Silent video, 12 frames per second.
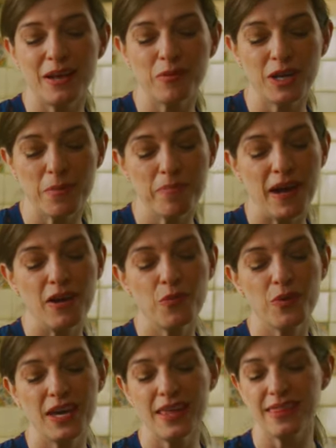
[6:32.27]
that I'm gonna pair
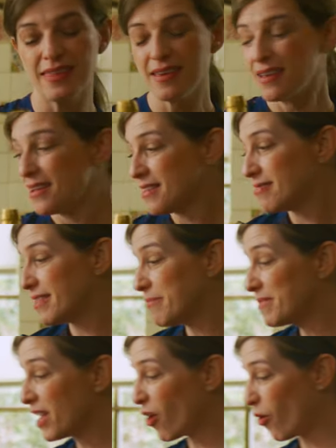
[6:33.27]
with. Let
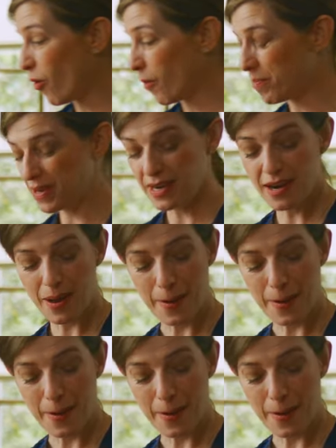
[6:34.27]
me open it